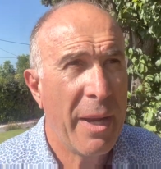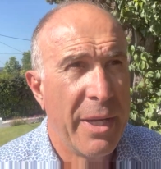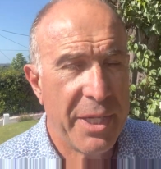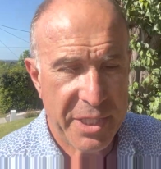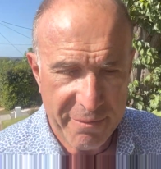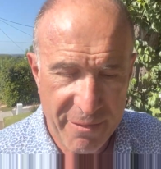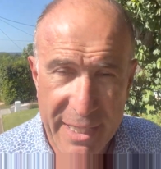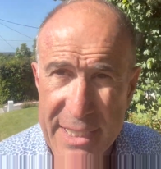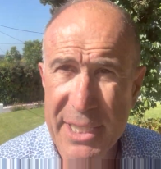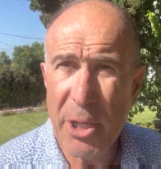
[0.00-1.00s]
she
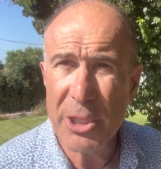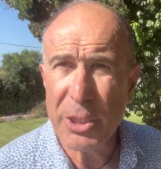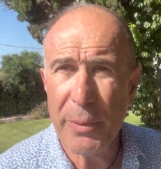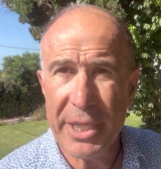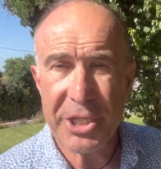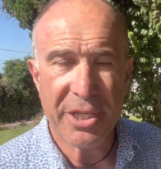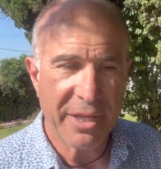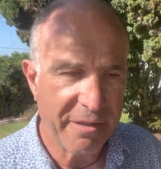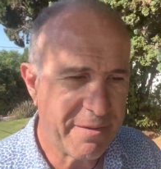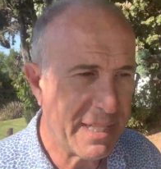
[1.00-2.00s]
flicks the on switch,
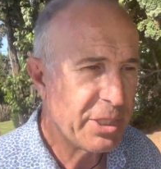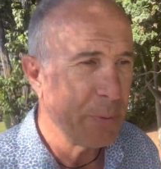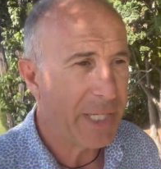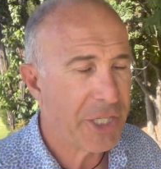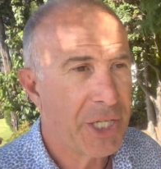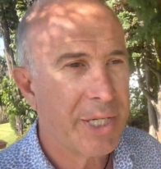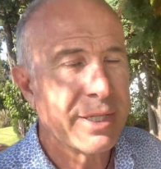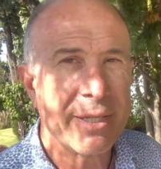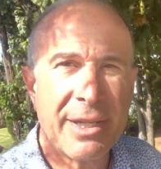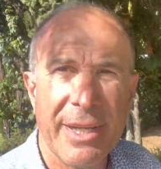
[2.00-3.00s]
the fun switch,
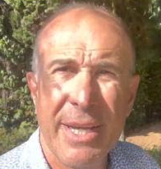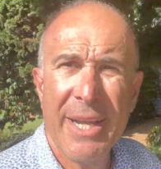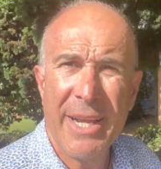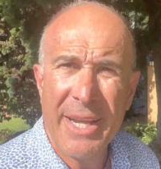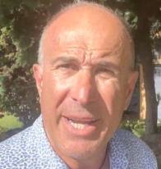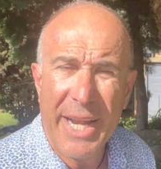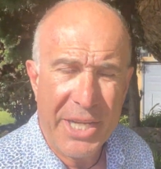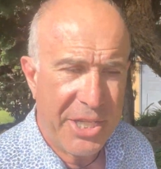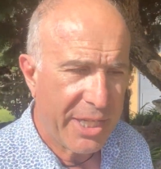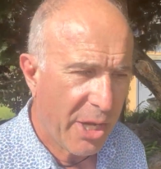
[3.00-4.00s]
and
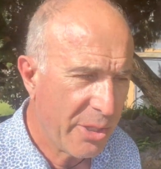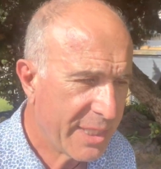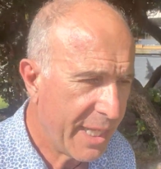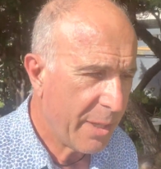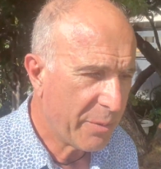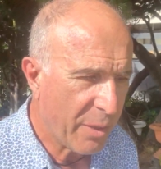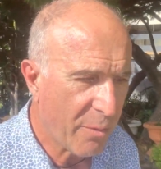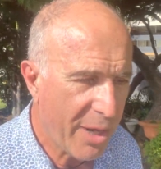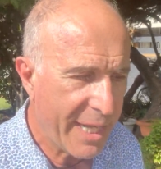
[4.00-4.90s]
she goes there with the right